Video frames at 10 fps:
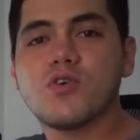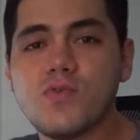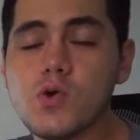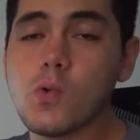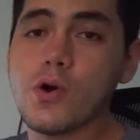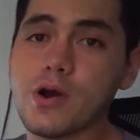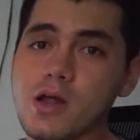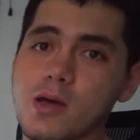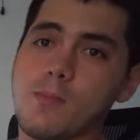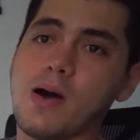
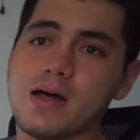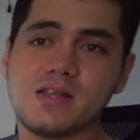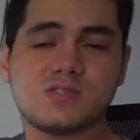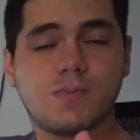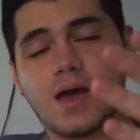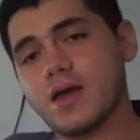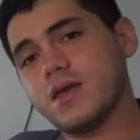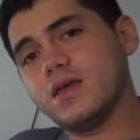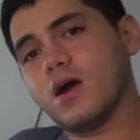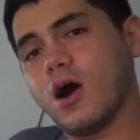reviewer, but it's
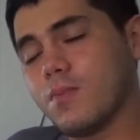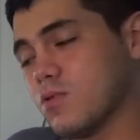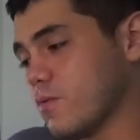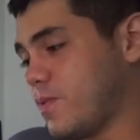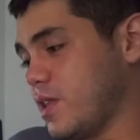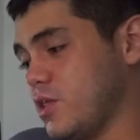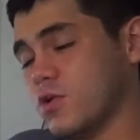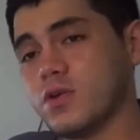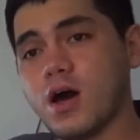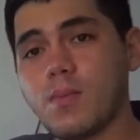my humble
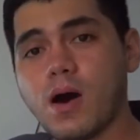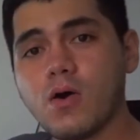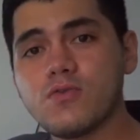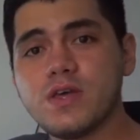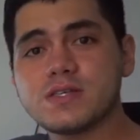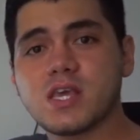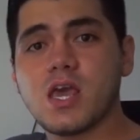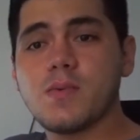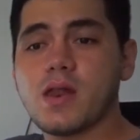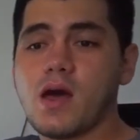opinion about this
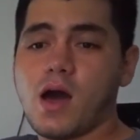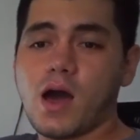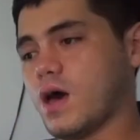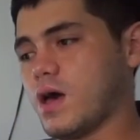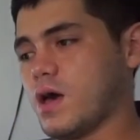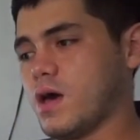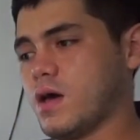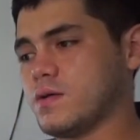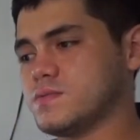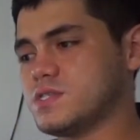camera,
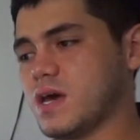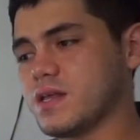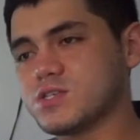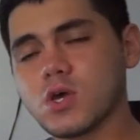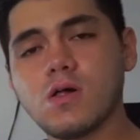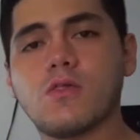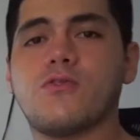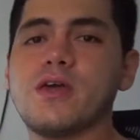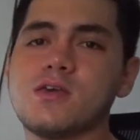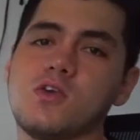and that is all.
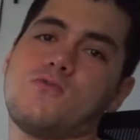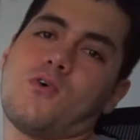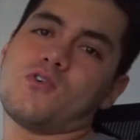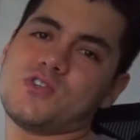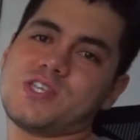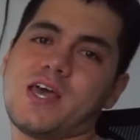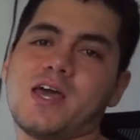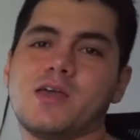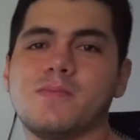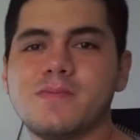Thank you for your
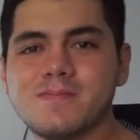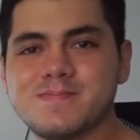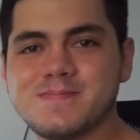time.